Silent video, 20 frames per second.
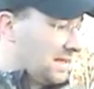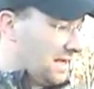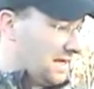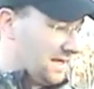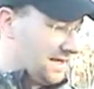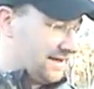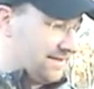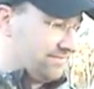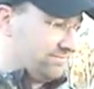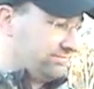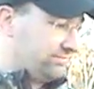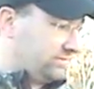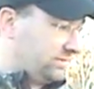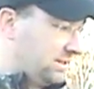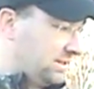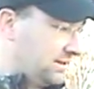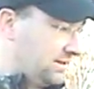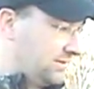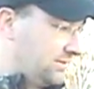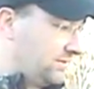Um,
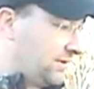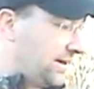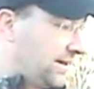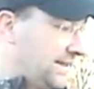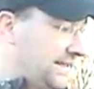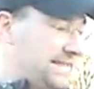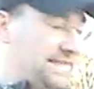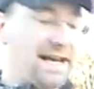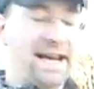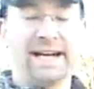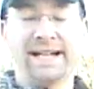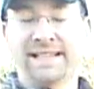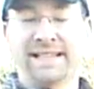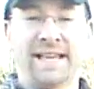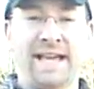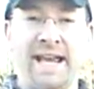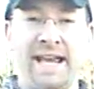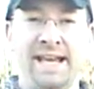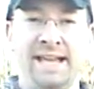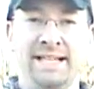very dead in
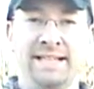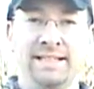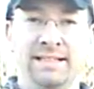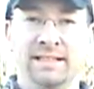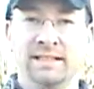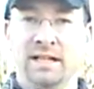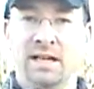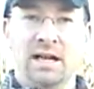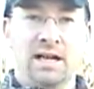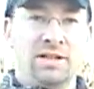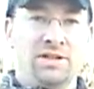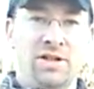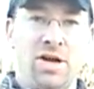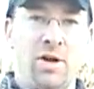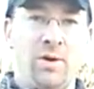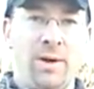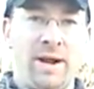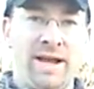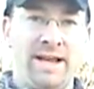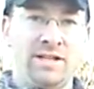the hand,
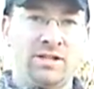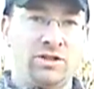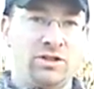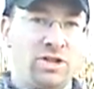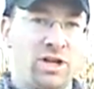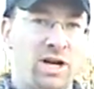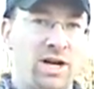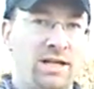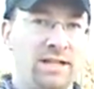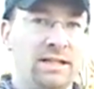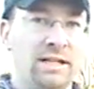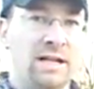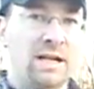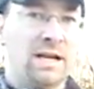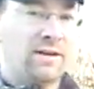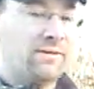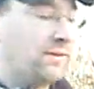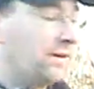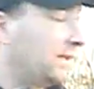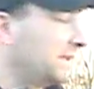no hand shock,
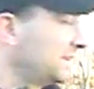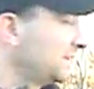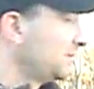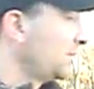very